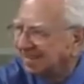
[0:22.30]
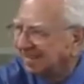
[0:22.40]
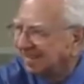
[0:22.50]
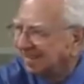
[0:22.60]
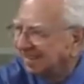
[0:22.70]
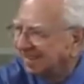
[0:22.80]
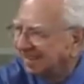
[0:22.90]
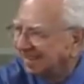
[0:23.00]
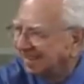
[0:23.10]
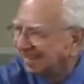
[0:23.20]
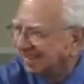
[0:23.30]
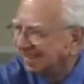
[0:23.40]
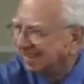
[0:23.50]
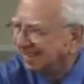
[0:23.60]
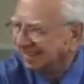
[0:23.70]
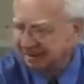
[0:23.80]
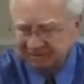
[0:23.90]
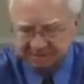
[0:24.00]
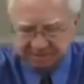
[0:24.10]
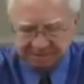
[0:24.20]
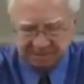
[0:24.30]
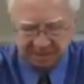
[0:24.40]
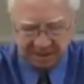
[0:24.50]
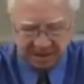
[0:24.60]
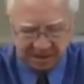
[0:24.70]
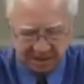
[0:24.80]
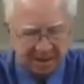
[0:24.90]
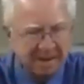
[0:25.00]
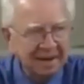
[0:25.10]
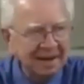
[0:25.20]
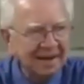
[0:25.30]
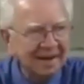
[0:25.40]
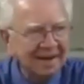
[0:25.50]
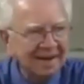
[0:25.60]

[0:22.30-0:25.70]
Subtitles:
[no speech]